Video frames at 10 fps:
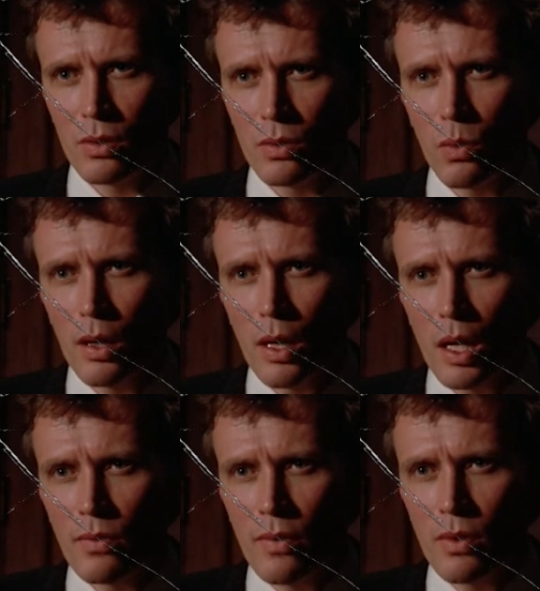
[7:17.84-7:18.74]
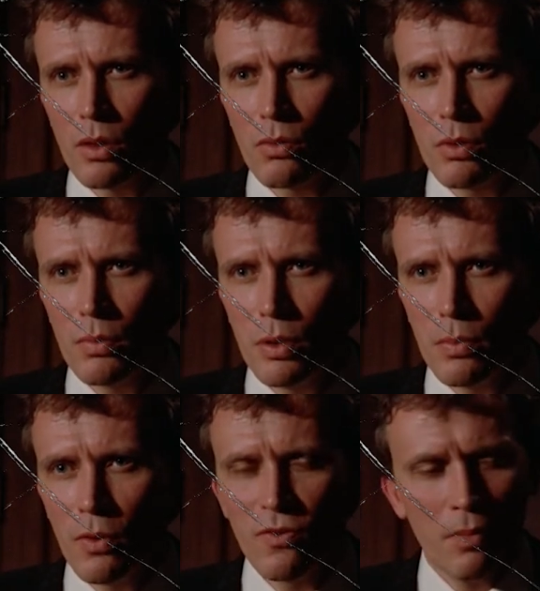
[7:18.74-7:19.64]
killed one out of every three
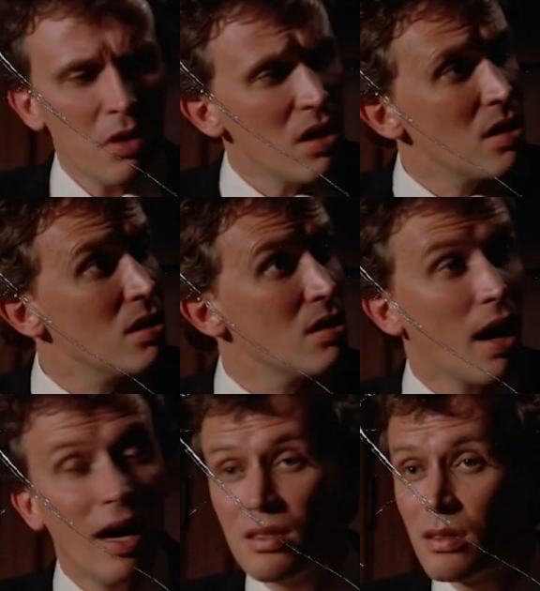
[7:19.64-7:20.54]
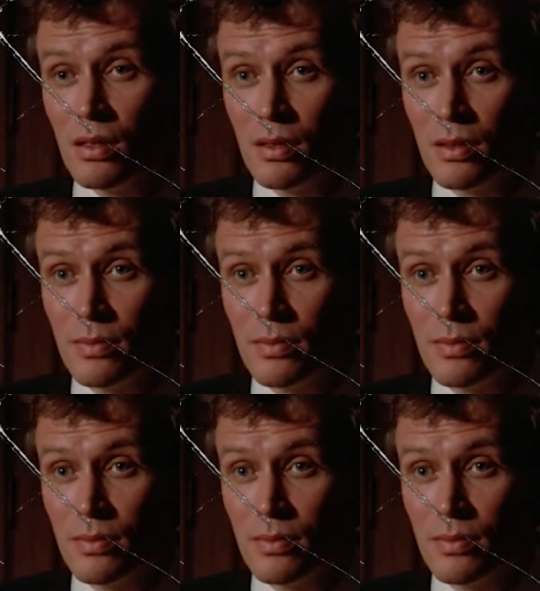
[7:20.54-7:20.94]
people from India to Iceland.